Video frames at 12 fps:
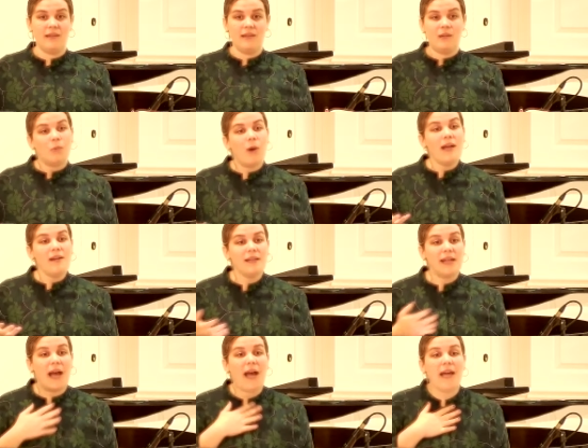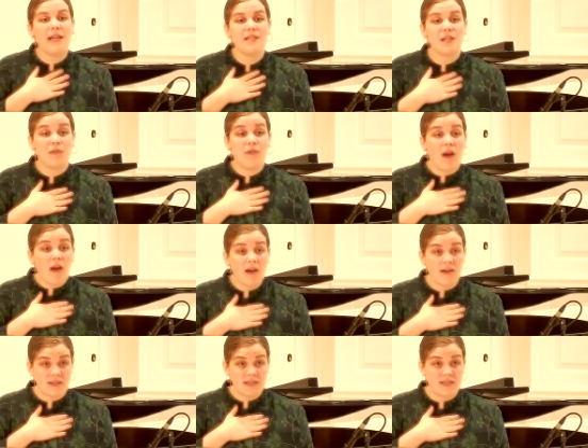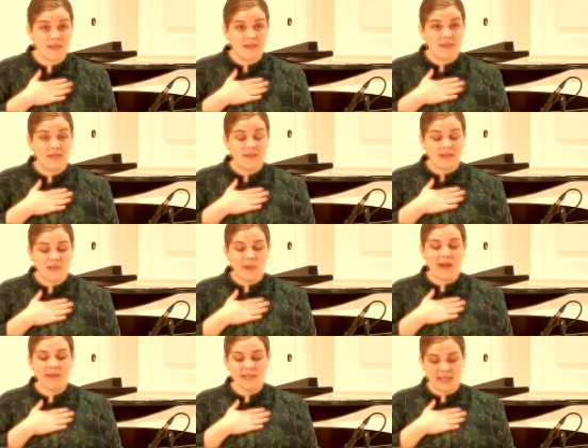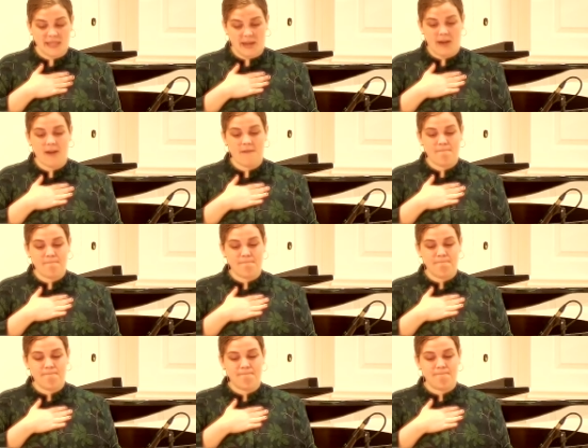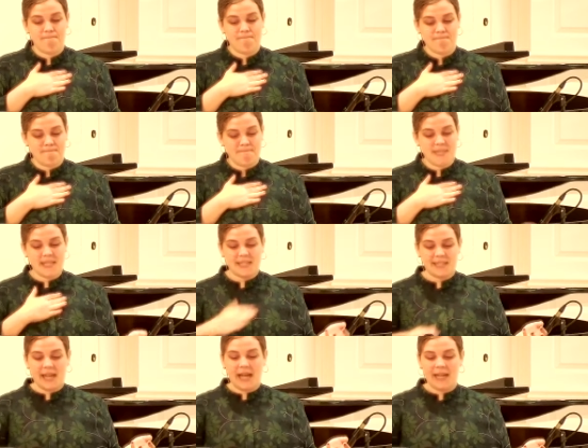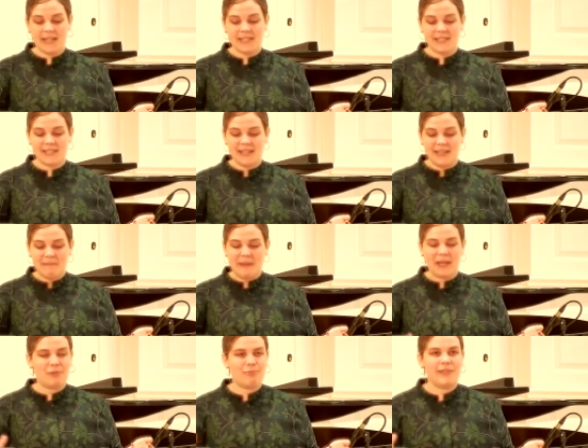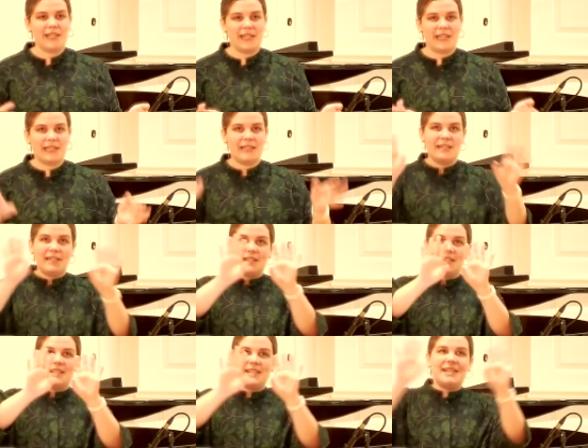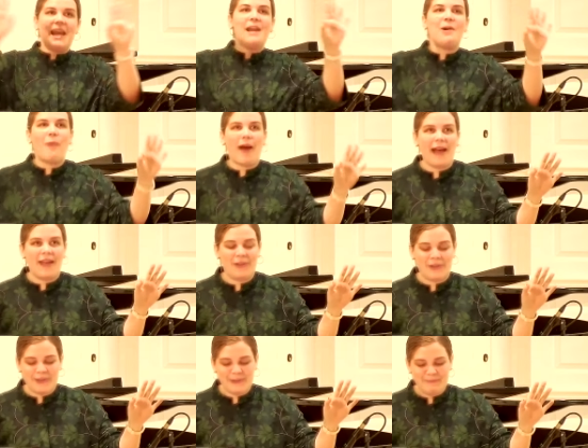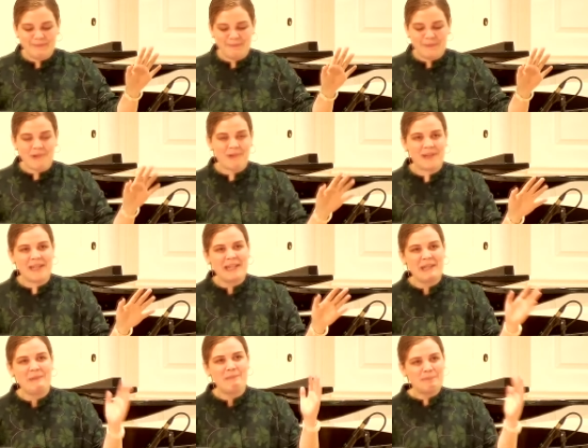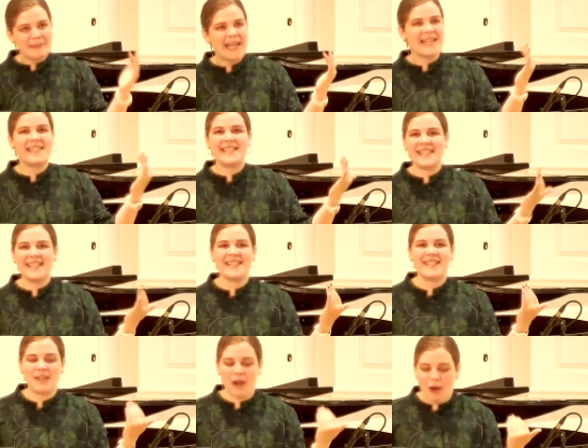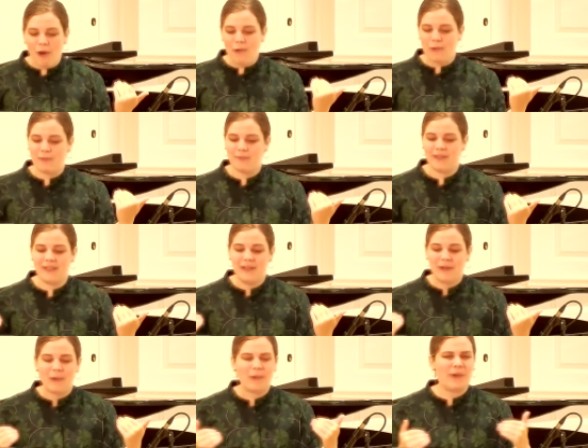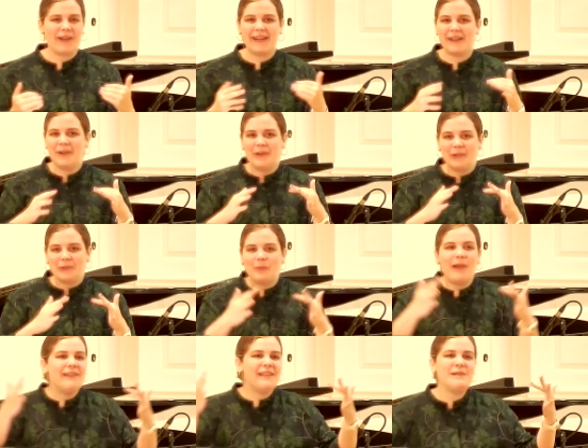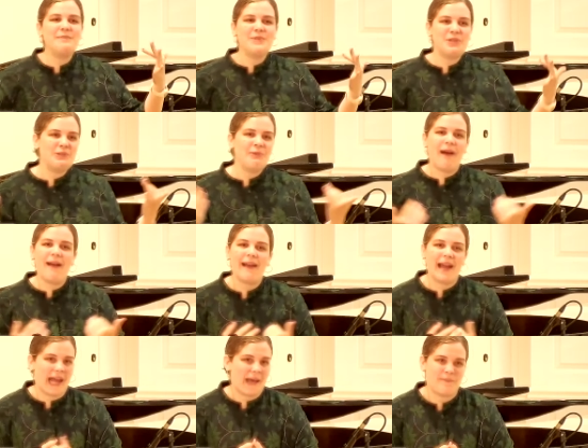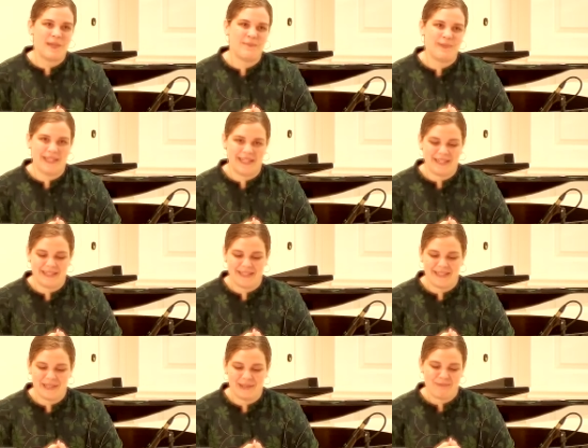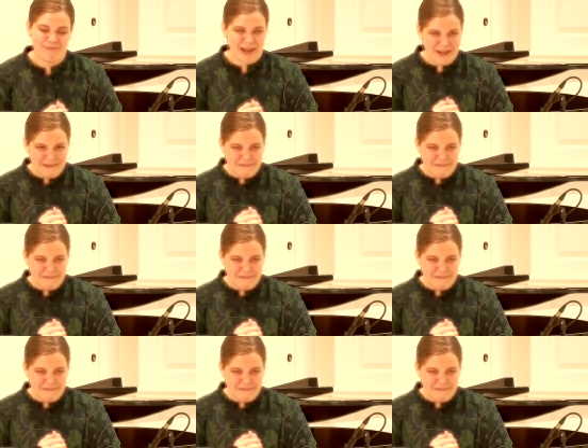what kind of heart dwells there. These signs might read, Stay a while, or bless this home, or welcome to our happy place, right?